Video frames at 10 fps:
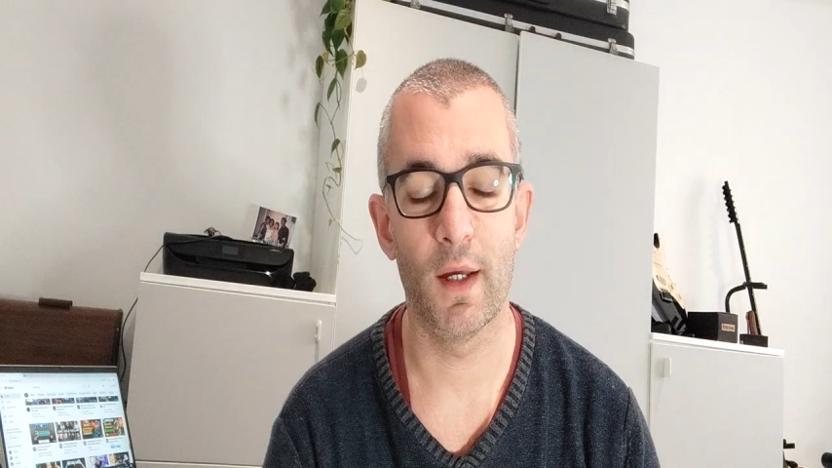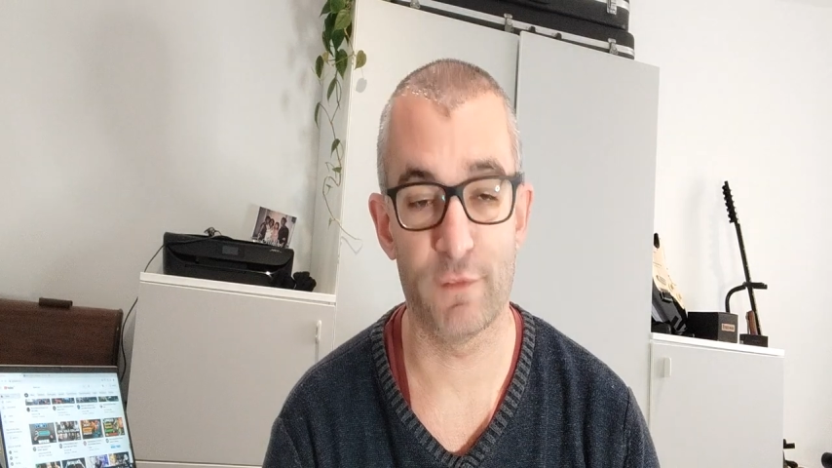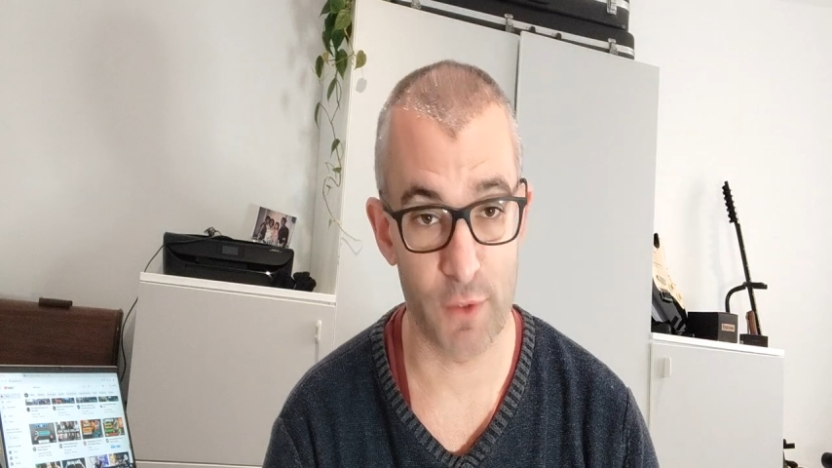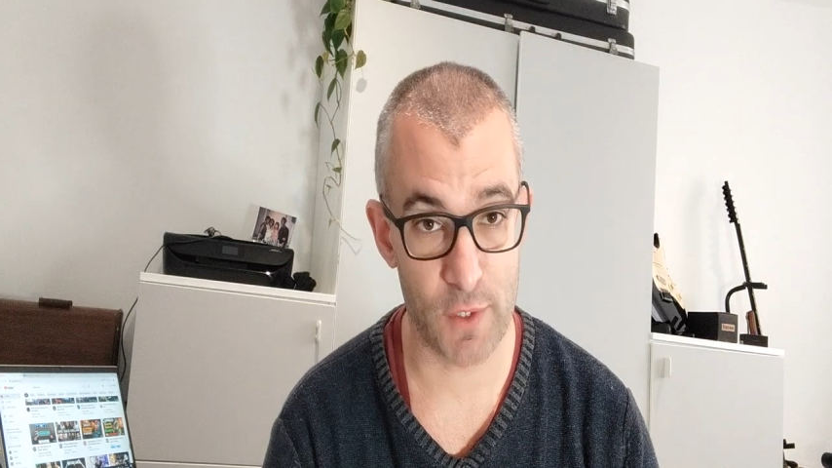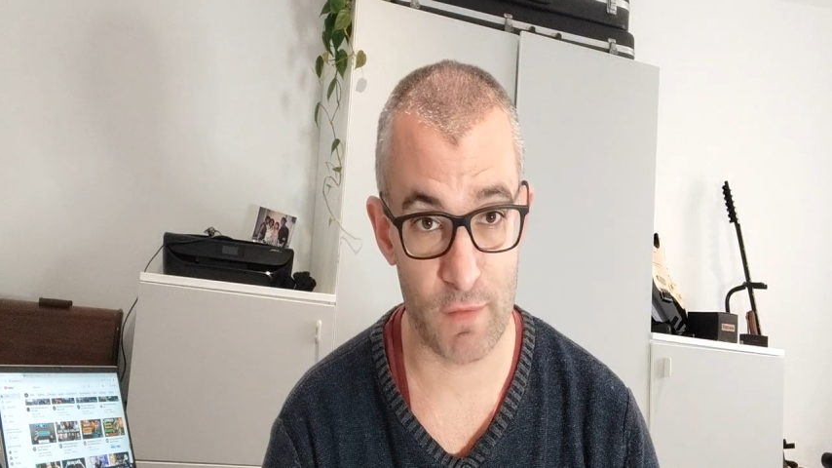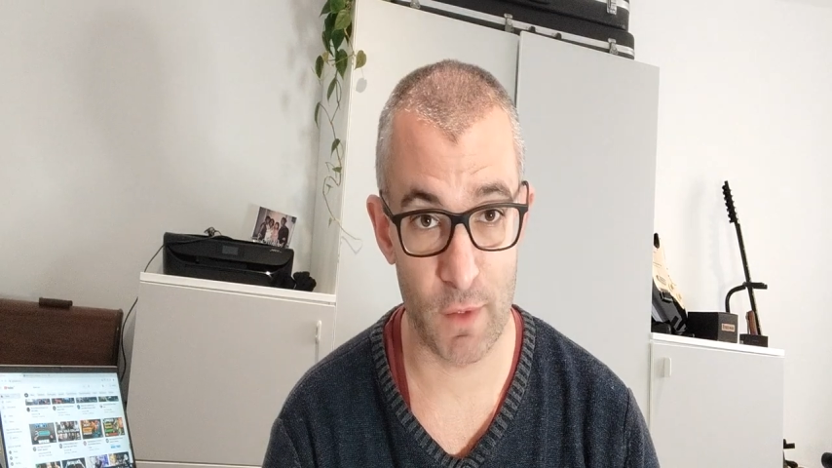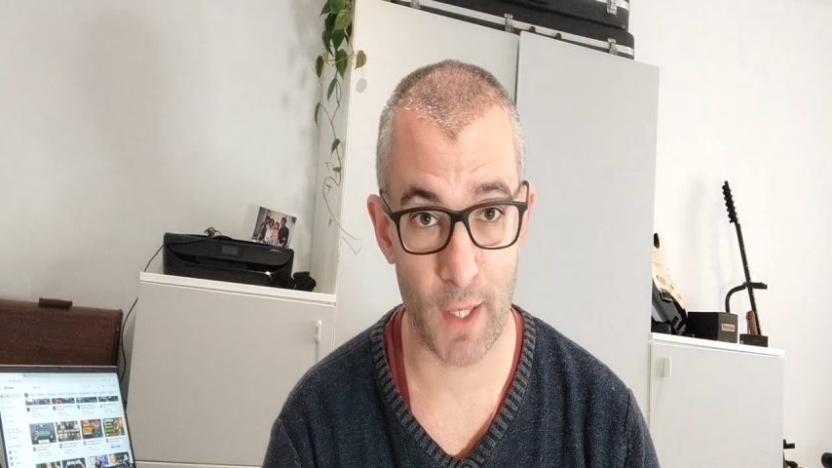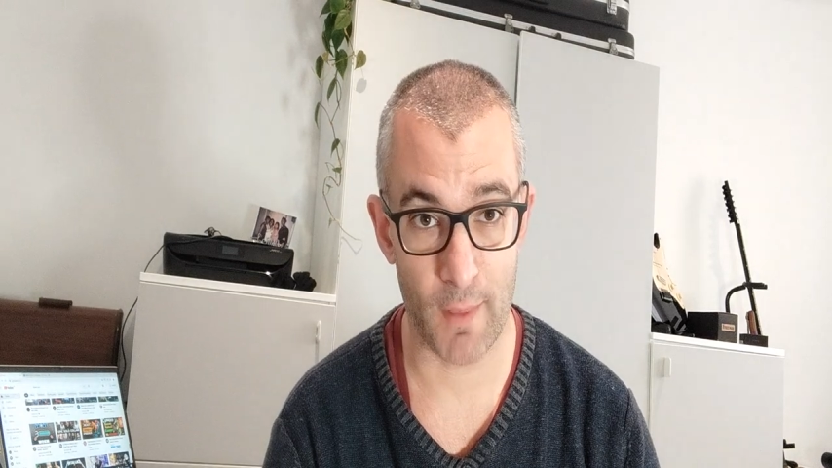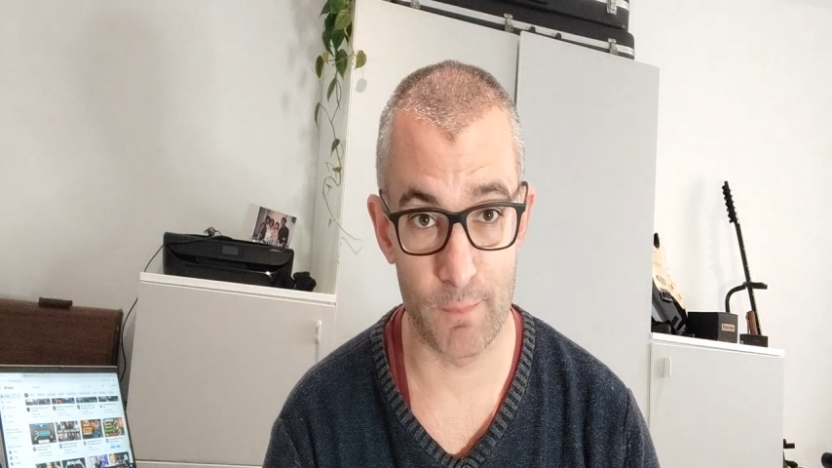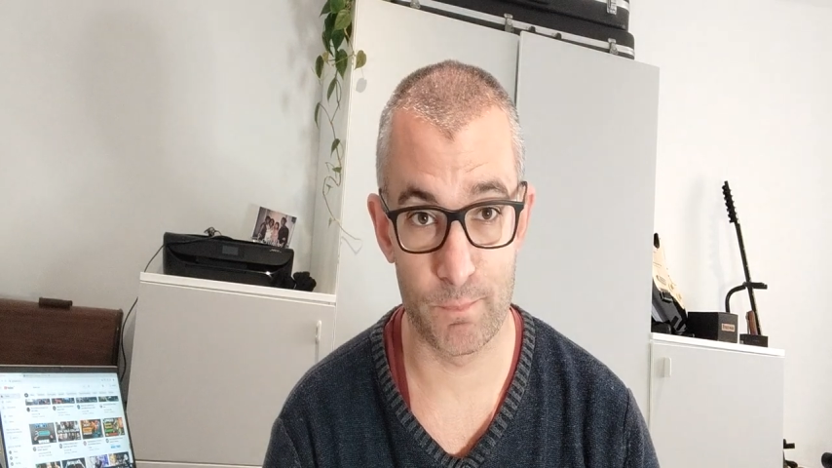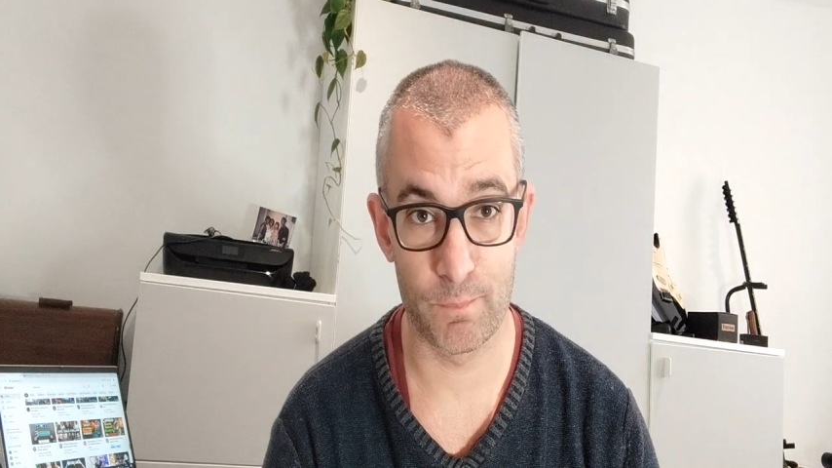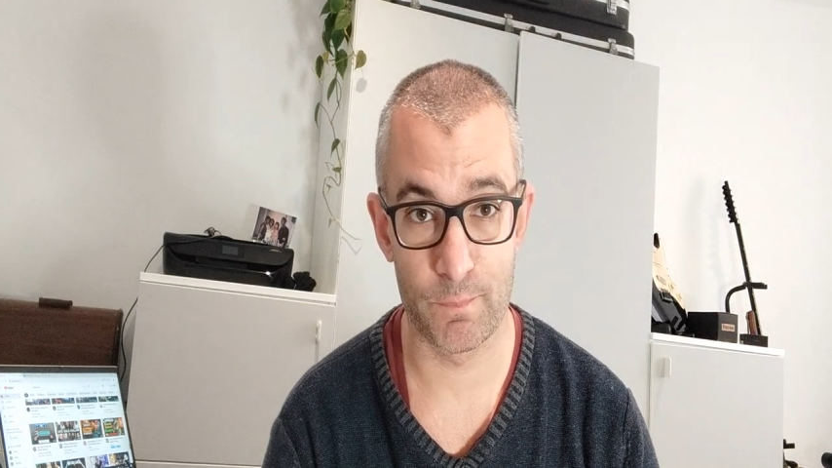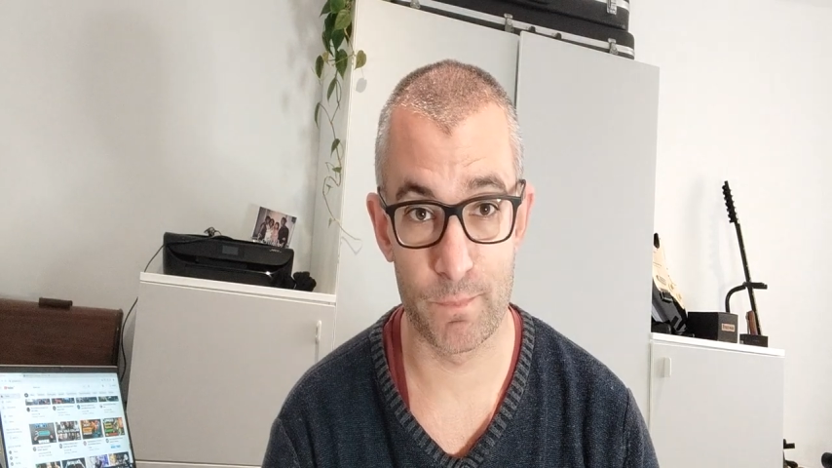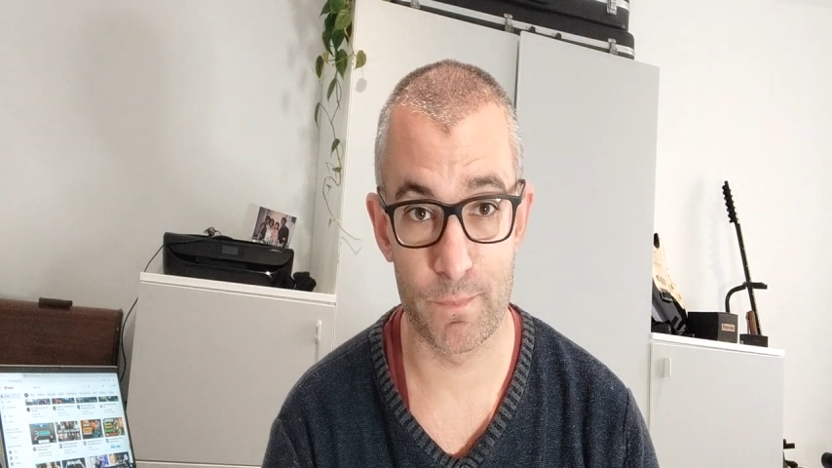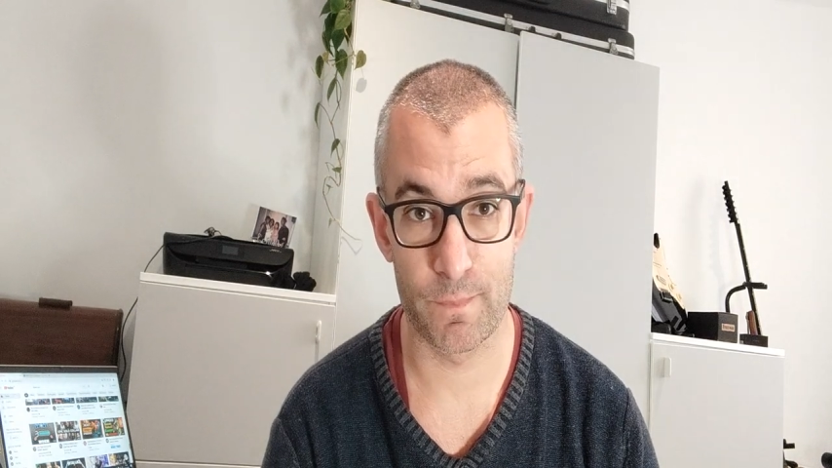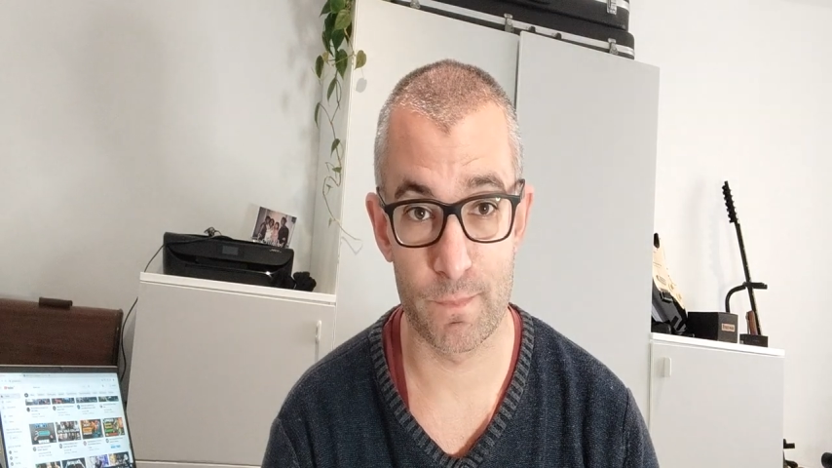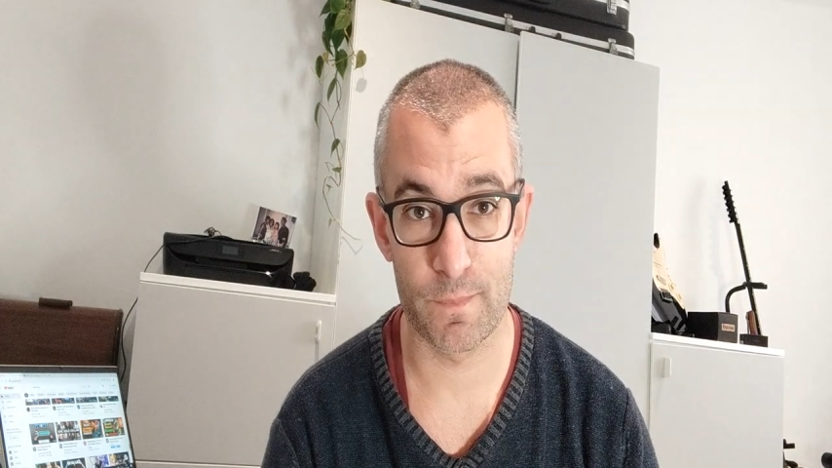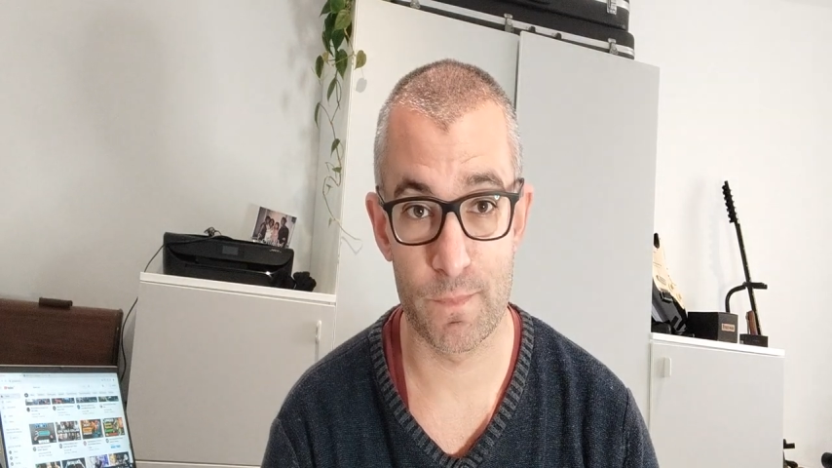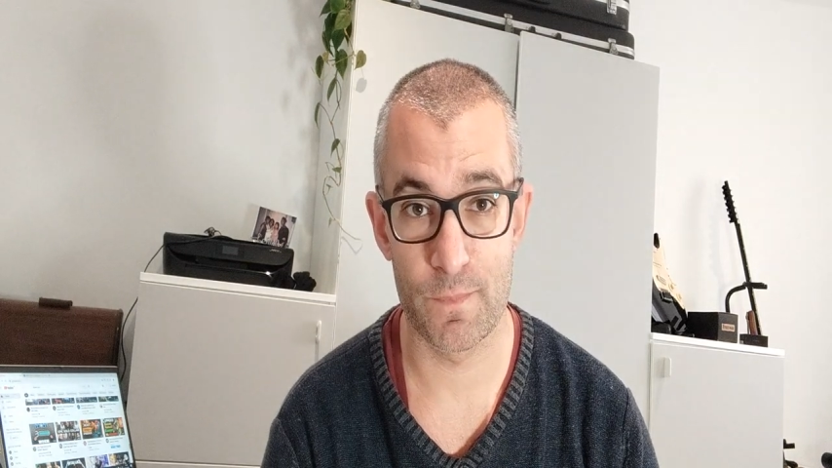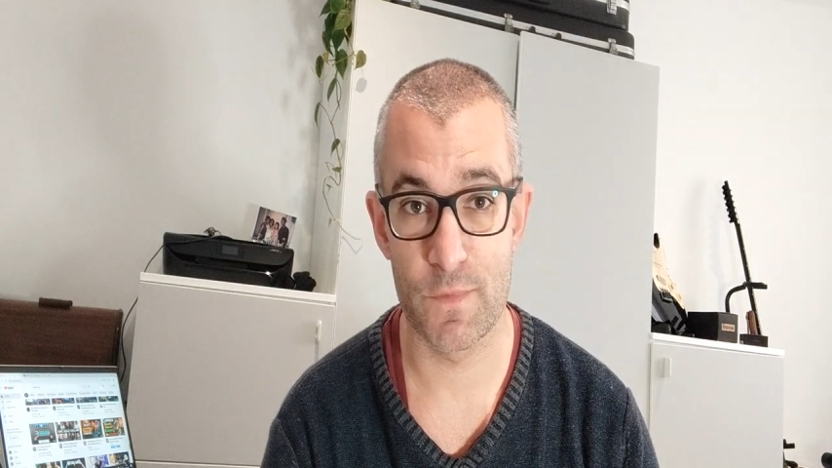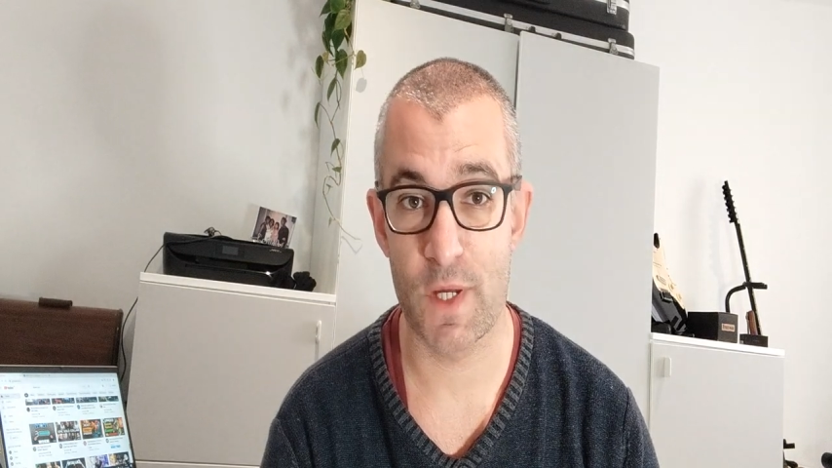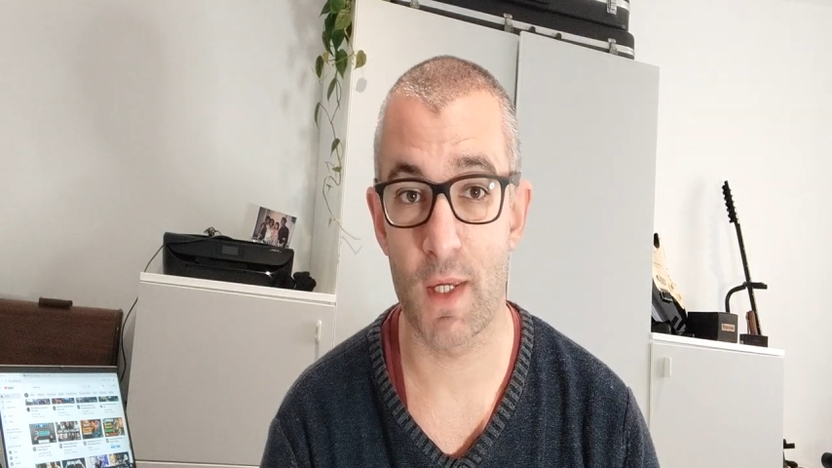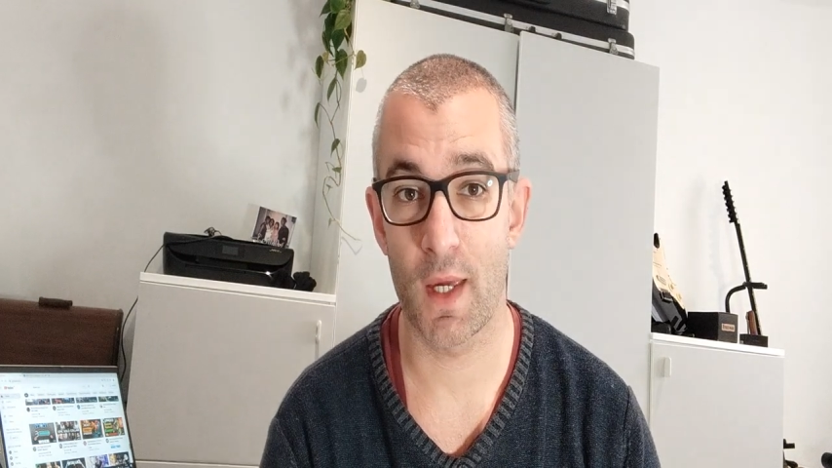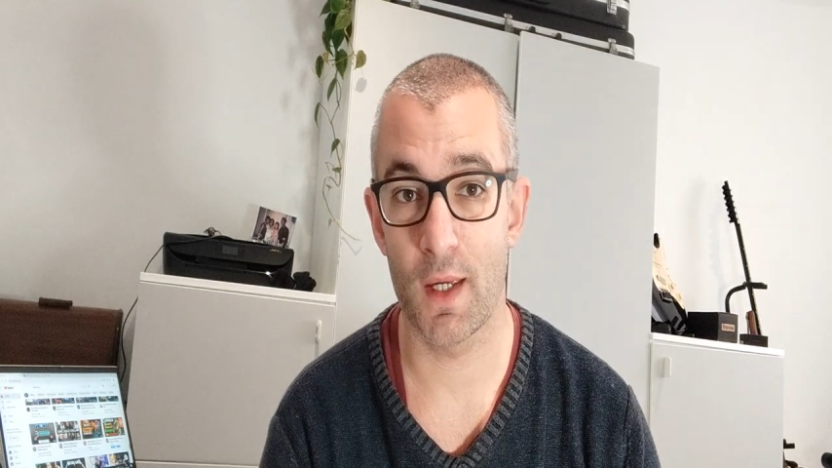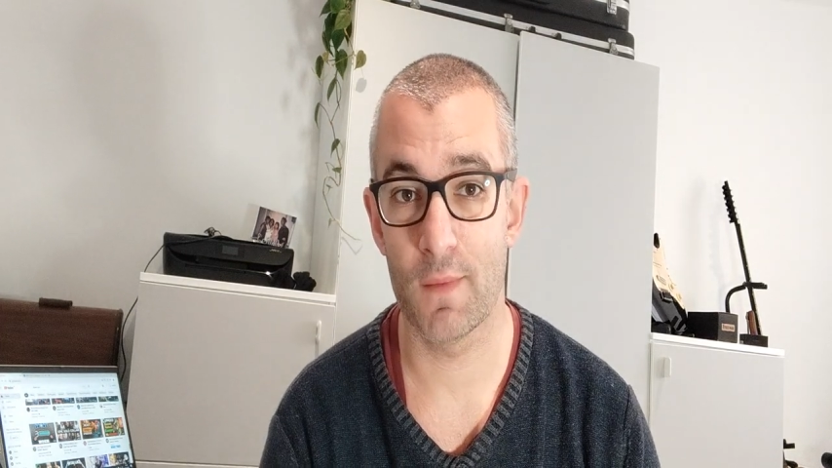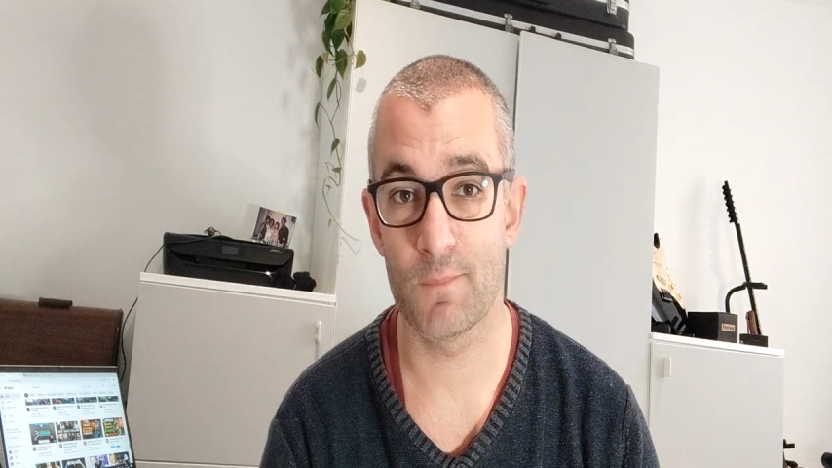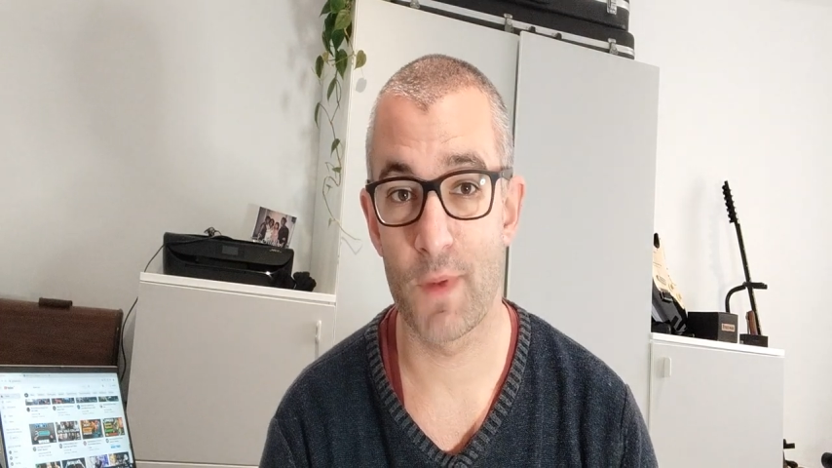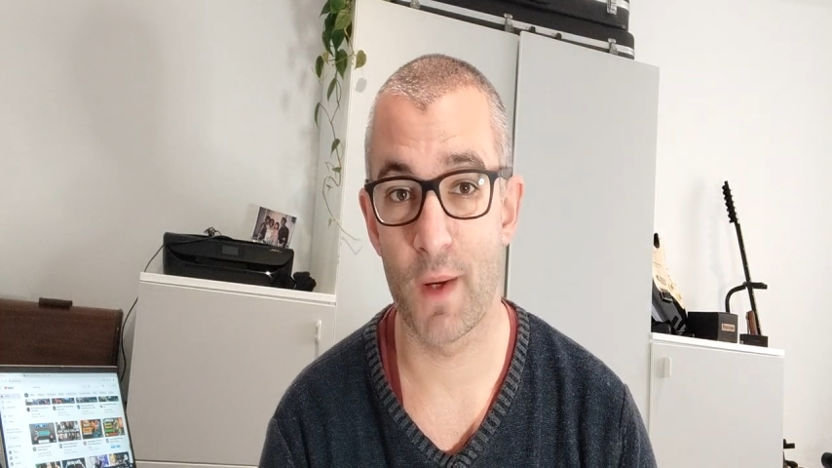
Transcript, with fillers: for you to have a look at. Take care,